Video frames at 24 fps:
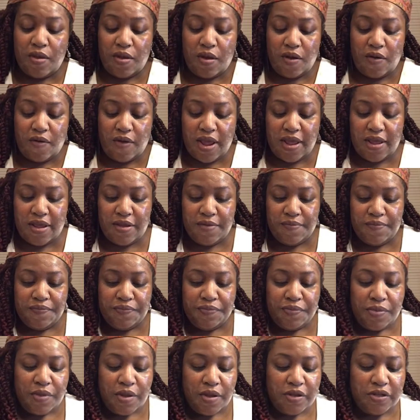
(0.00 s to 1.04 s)
Alright,
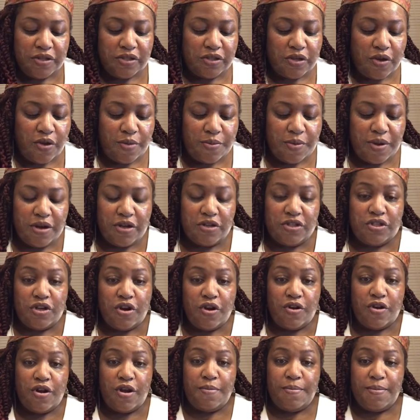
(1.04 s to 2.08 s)
so I'm going to
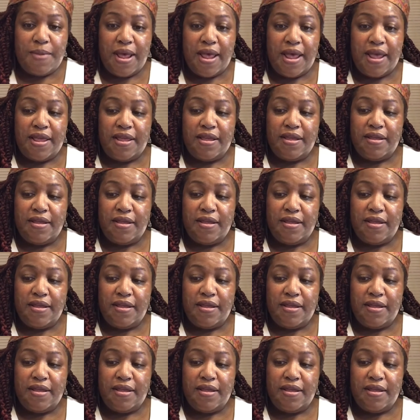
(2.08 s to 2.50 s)
turn on my